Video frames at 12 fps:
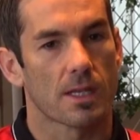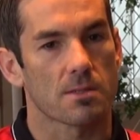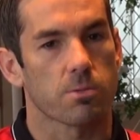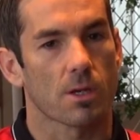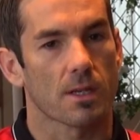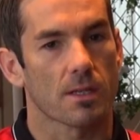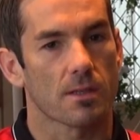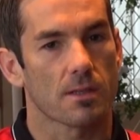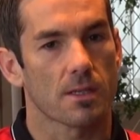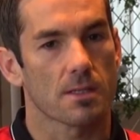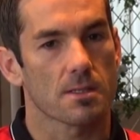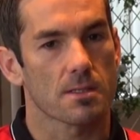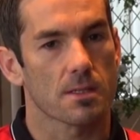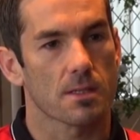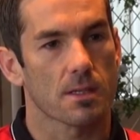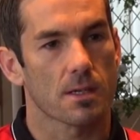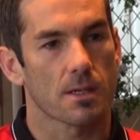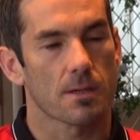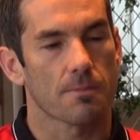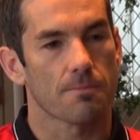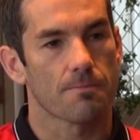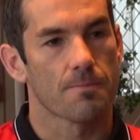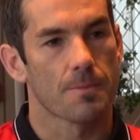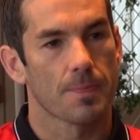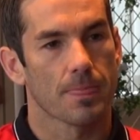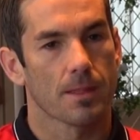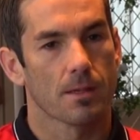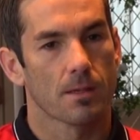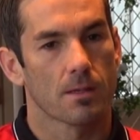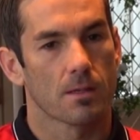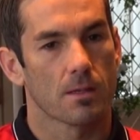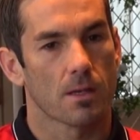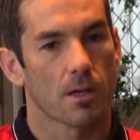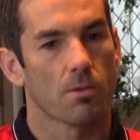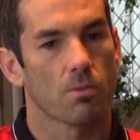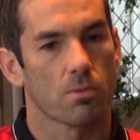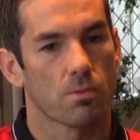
that's one of the things that um, you know